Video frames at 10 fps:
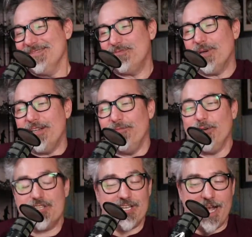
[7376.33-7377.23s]
But
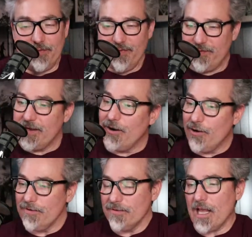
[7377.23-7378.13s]
with Jeff,
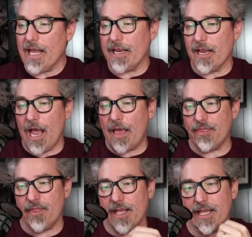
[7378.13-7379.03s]
I
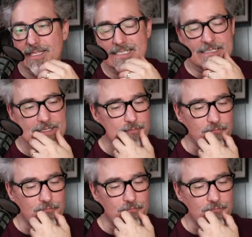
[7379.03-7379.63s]
think it's